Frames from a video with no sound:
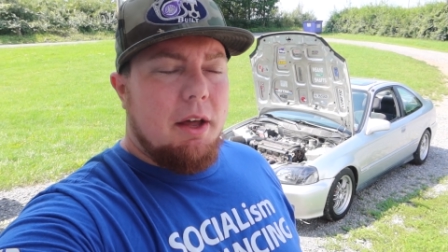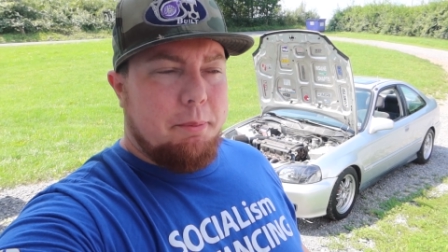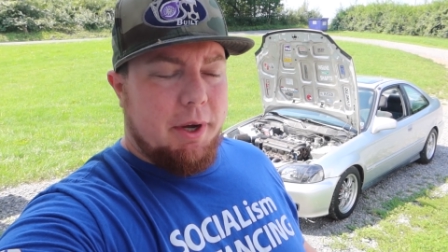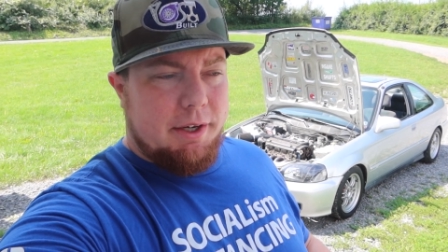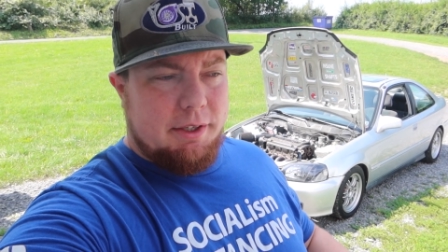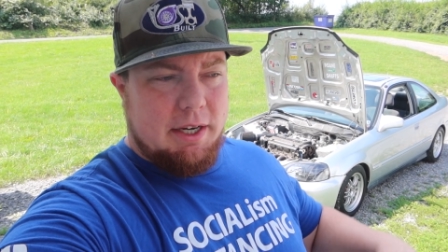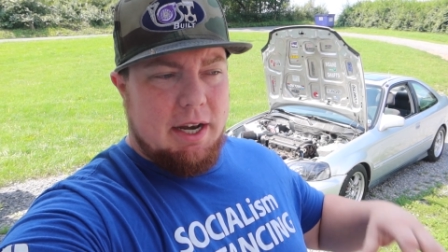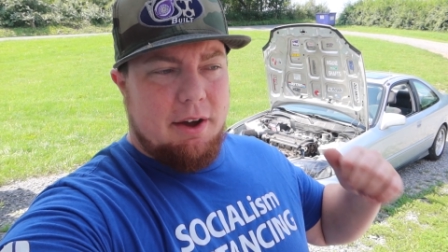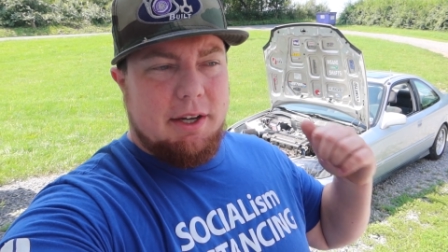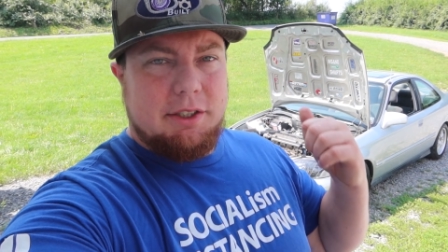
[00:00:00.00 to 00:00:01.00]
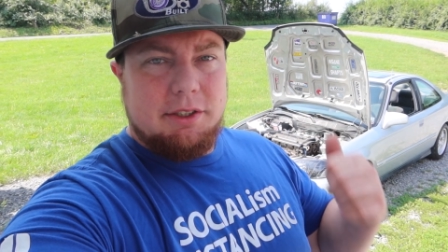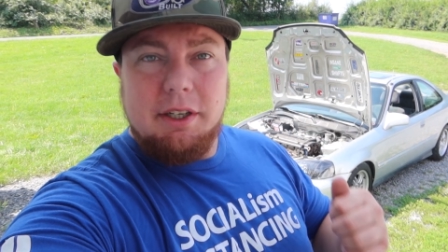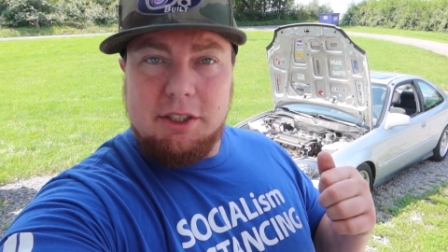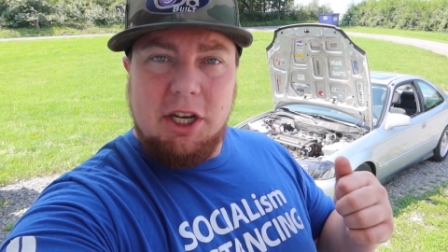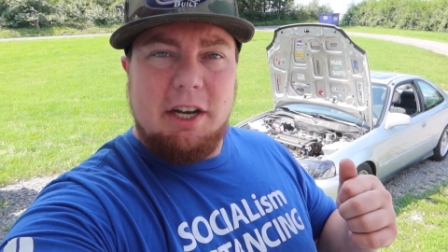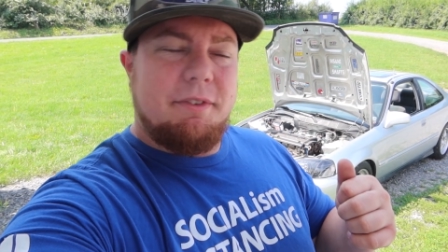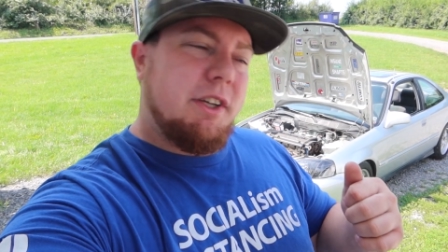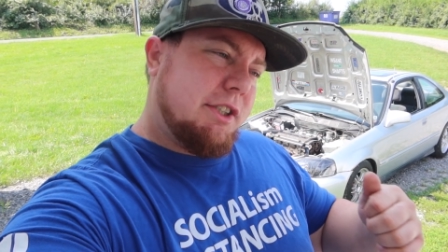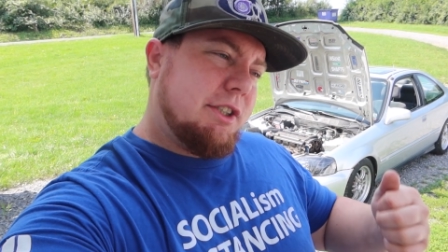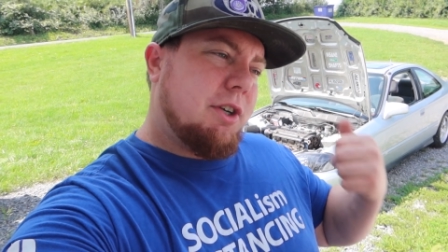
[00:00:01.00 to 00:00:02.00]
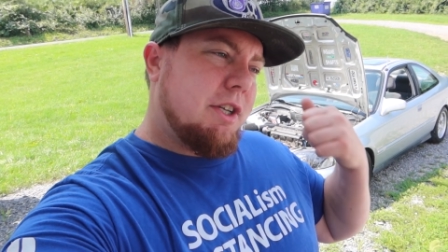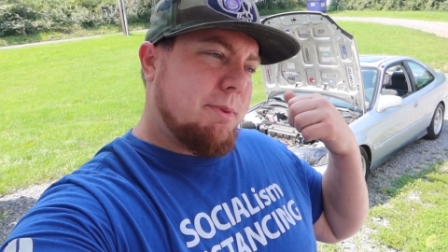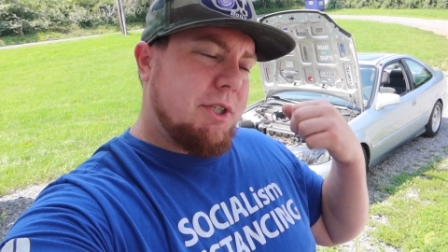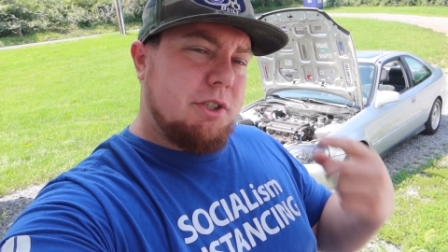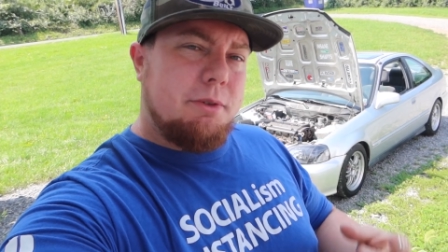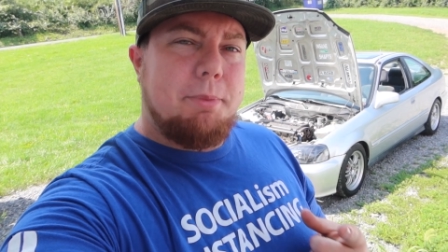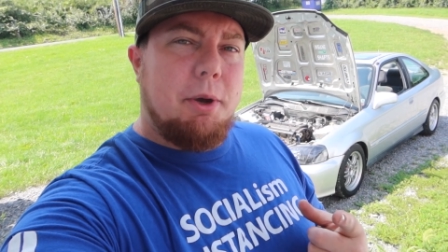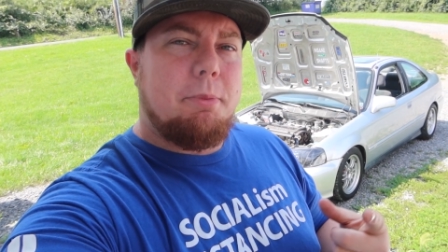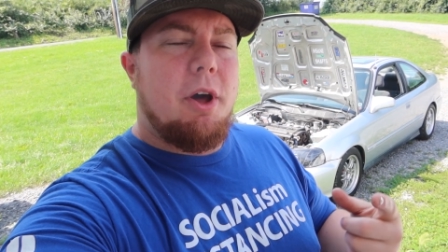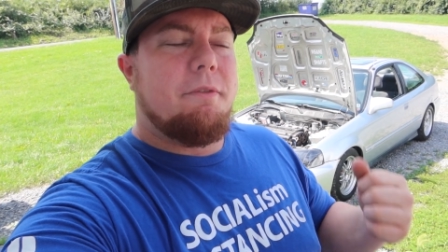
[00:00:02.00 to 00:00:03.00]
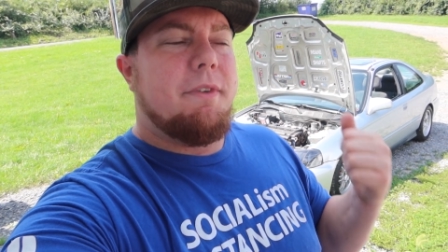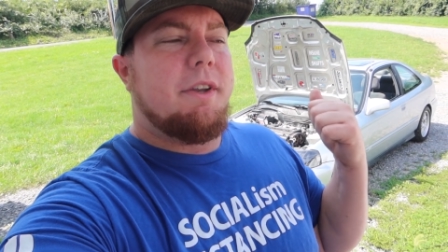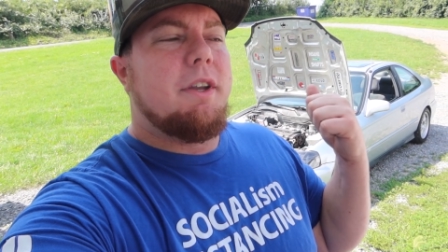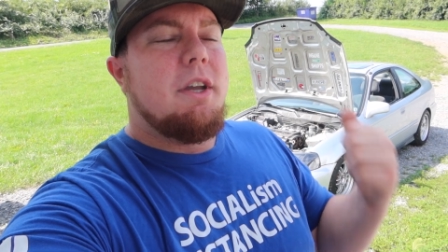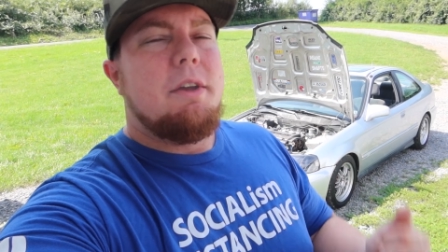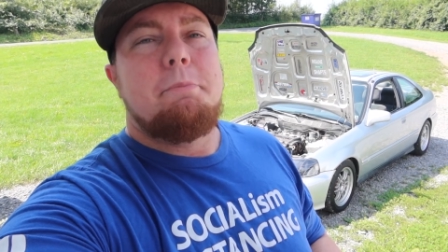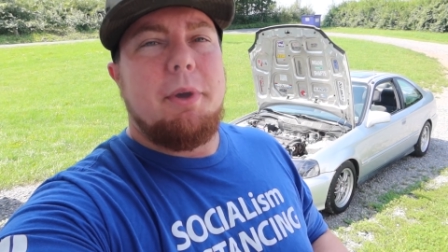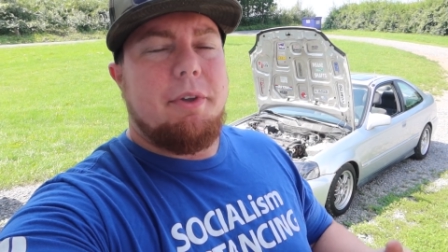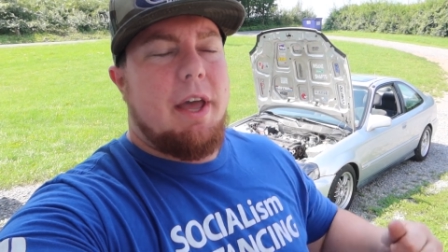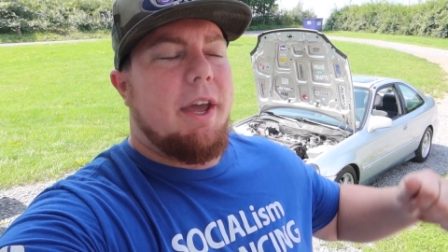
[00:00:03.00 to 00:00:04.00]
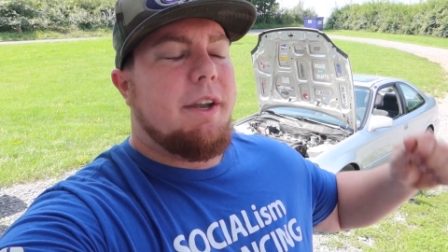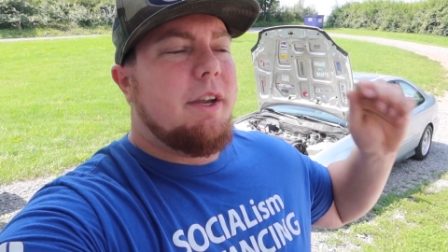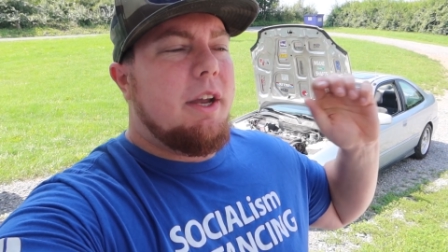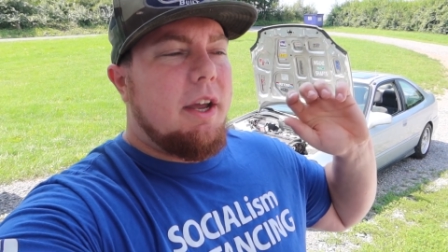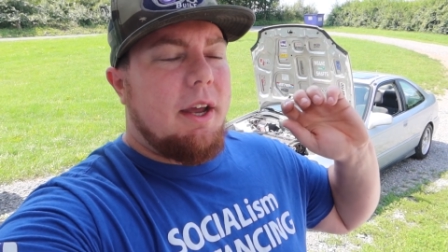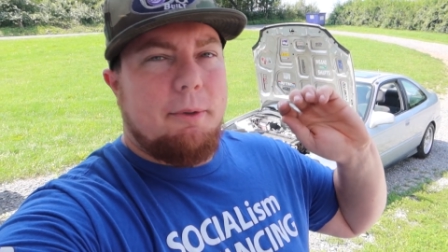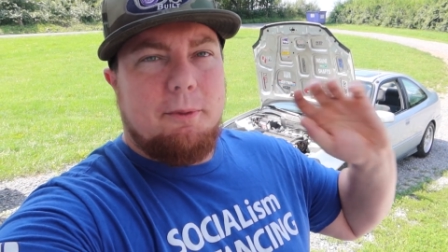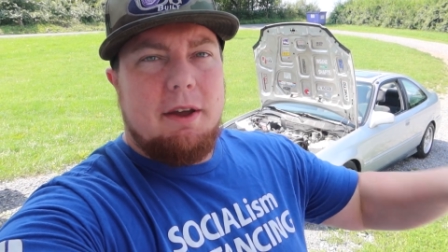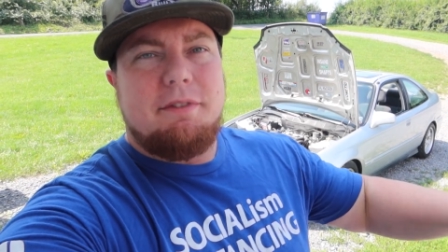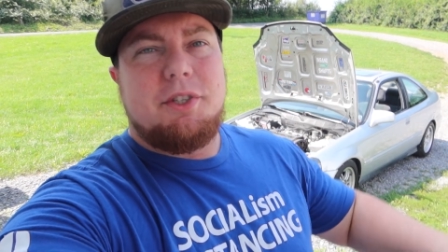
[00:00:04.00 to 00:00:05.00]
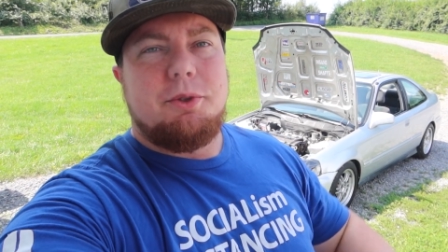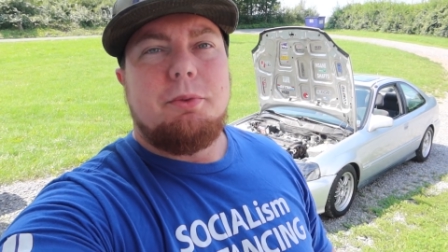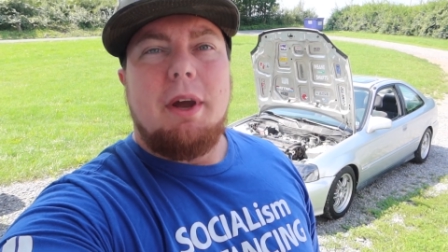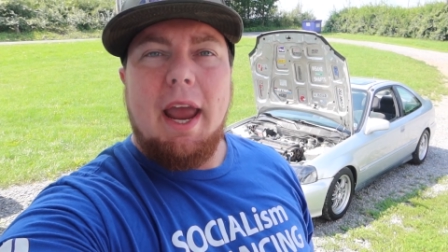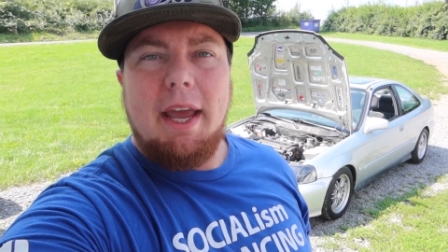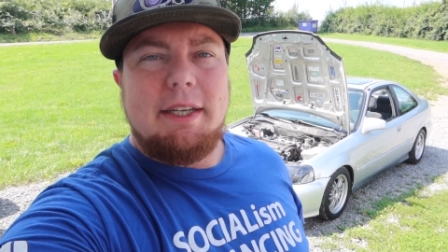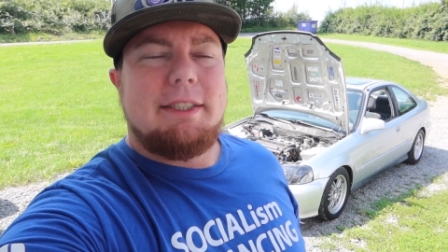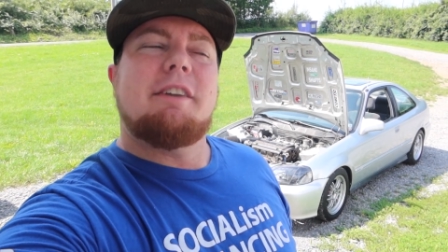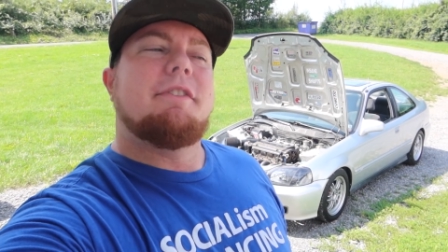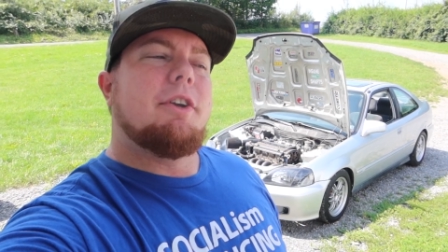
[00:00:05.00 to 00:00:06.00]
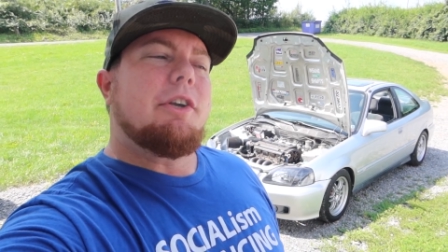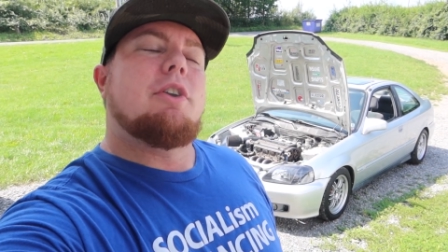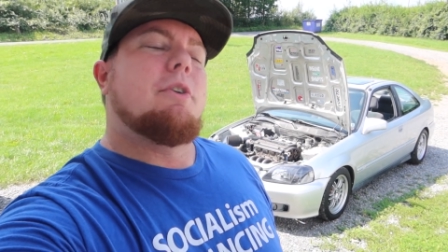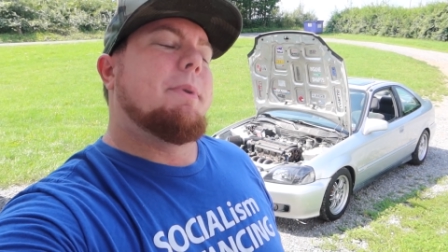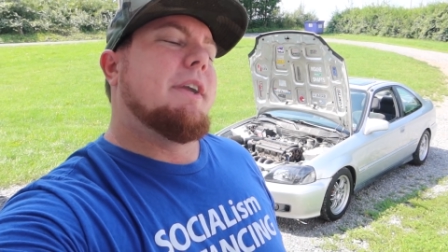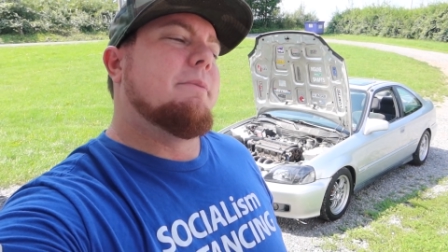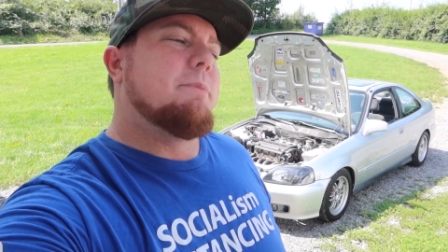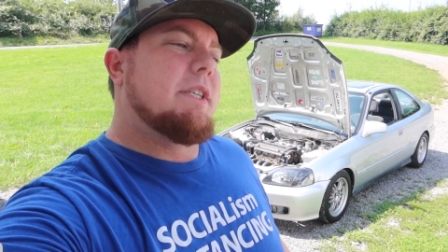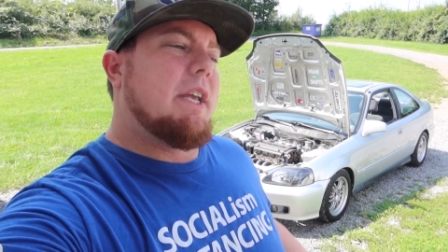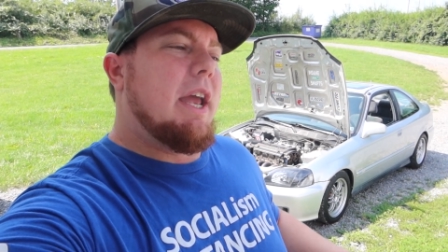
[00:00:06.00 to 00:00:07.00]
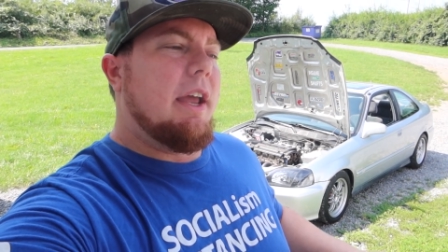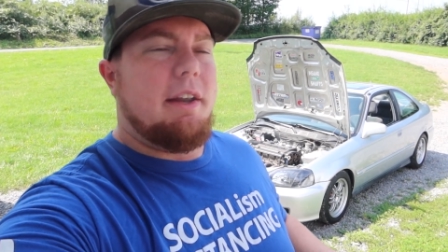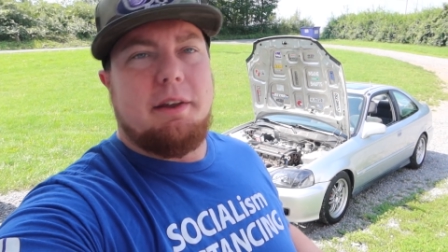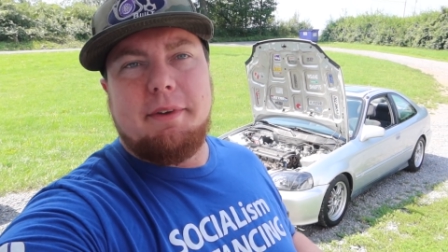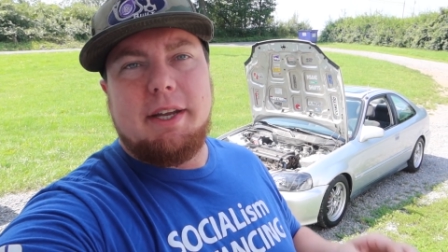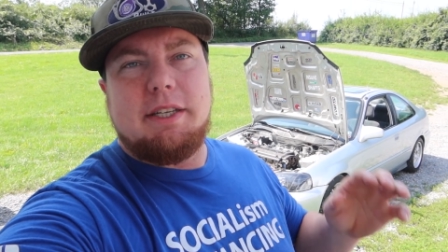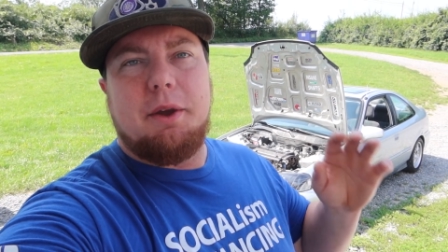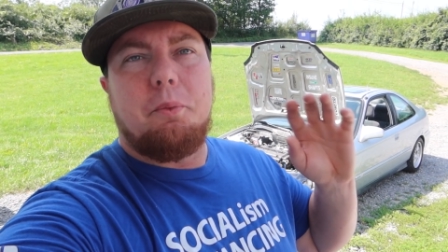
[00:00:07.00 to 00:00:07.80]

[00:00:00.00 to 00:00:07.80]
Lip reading: but it now has a JDM LSD transmission, built bottom end, built head. It revs to 8,700 RPMs, and it makes a